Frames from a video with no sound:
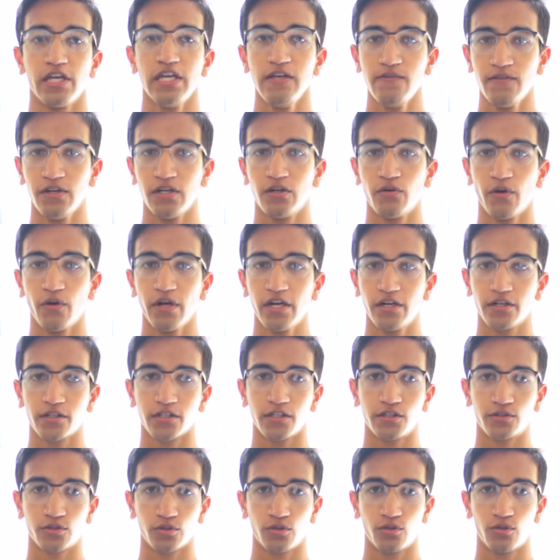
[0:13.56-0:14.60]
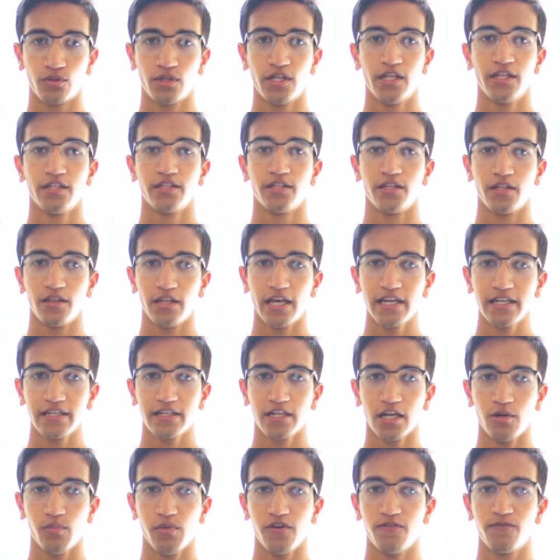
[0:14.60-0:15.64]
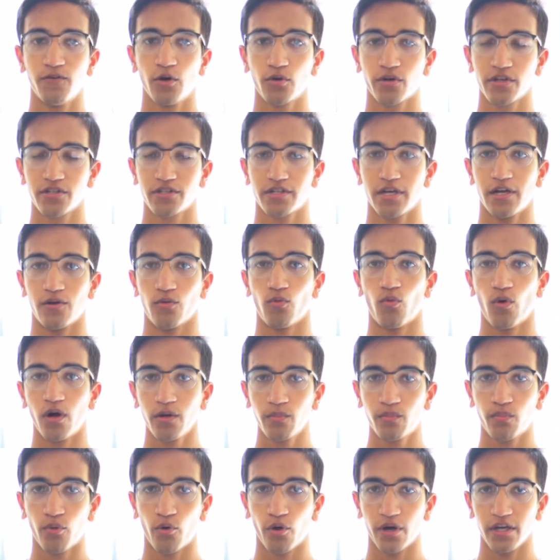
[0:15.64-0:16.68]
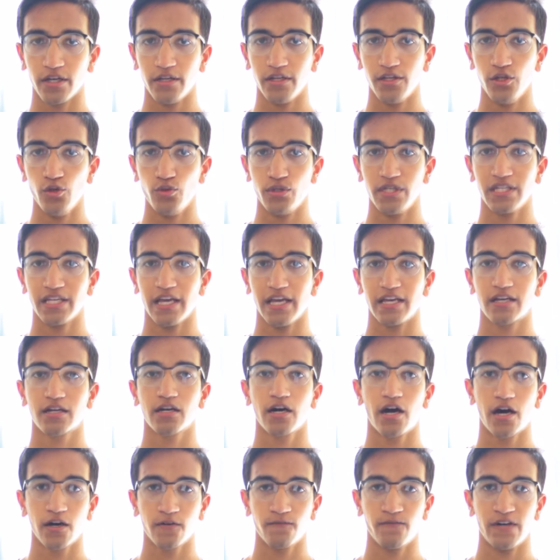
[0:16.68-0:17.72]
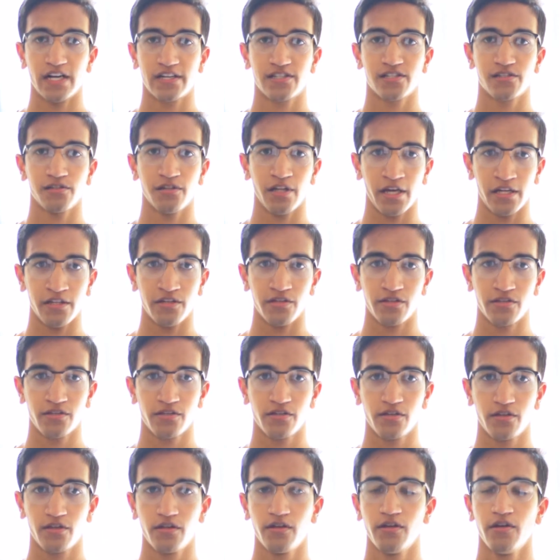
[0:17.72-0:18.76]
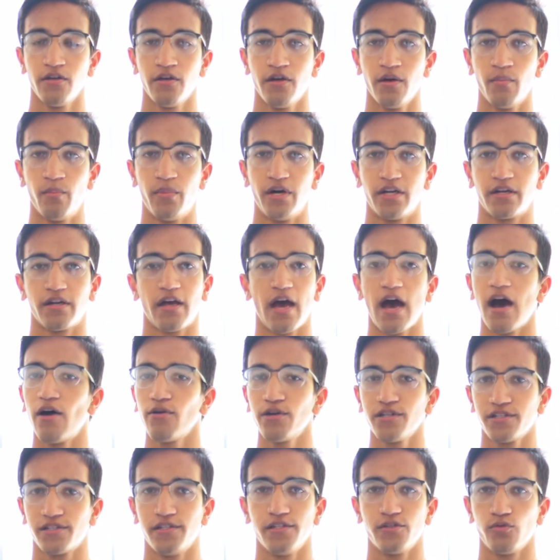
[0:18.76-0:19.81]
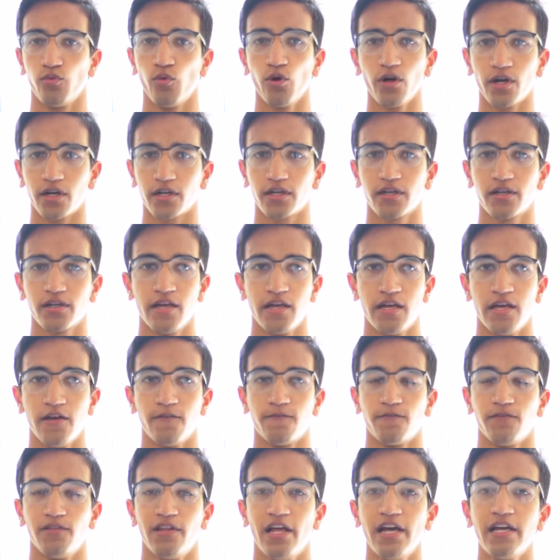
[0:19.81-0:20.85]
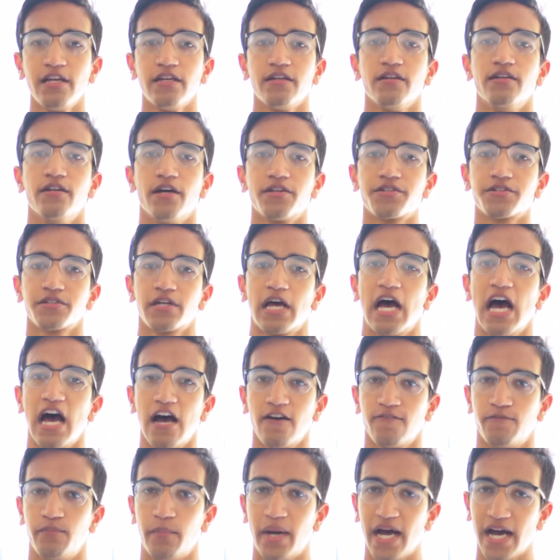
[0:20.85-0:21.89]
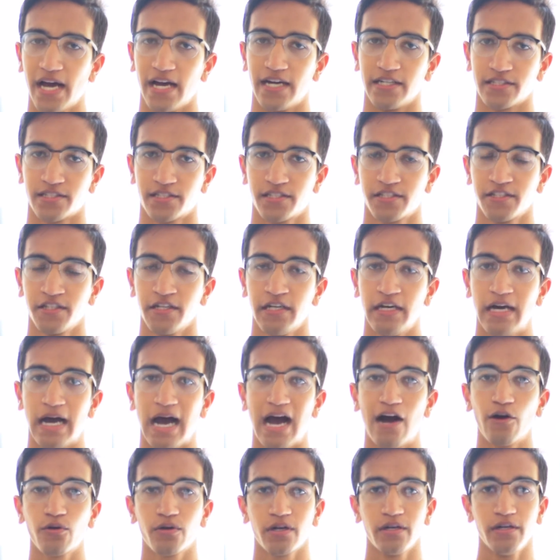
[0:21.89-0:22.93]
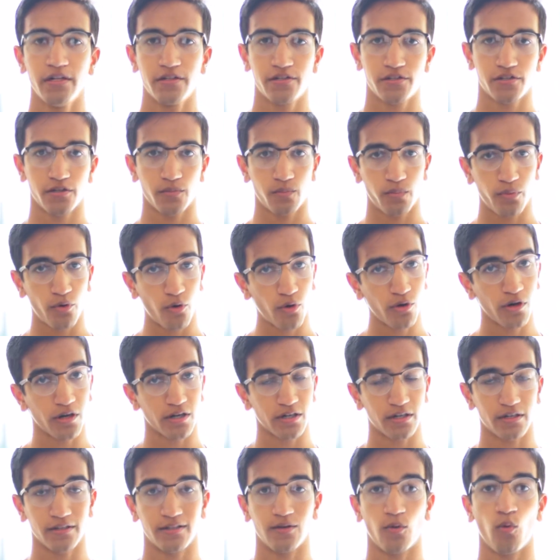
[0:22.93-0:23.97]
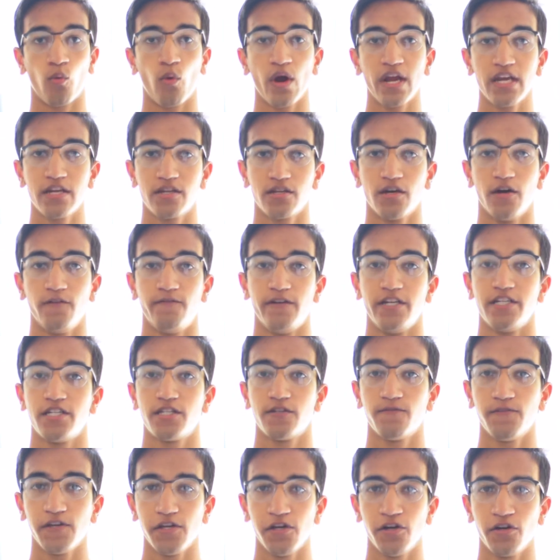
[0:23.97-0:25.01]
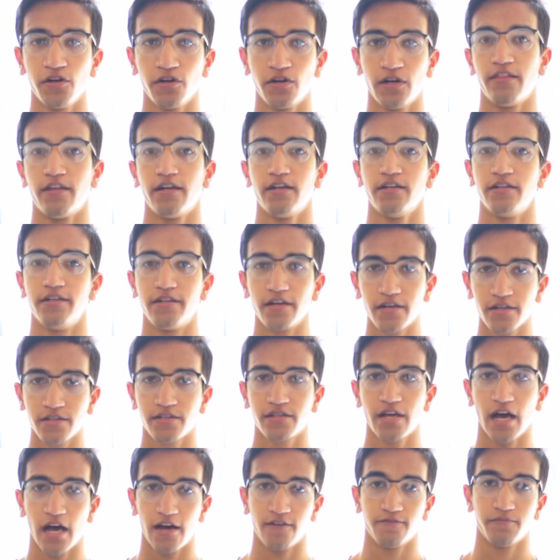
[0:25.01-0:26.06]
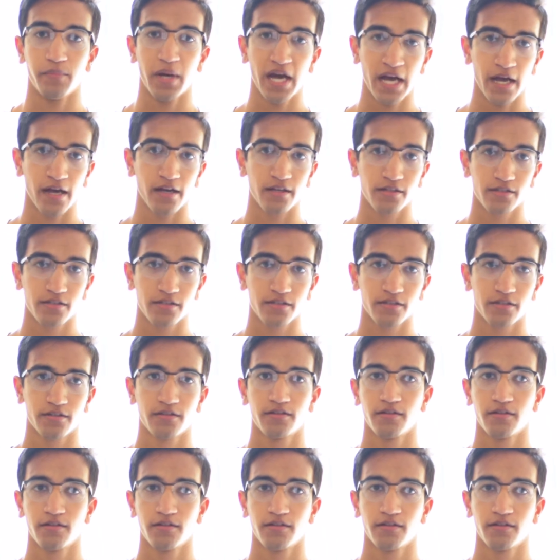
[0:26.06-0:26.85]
even greater control, the light can be focused at one point using a convex lens. But how does this work? If light doesn't have mass, how can it support the weight of a sphere that does have mass?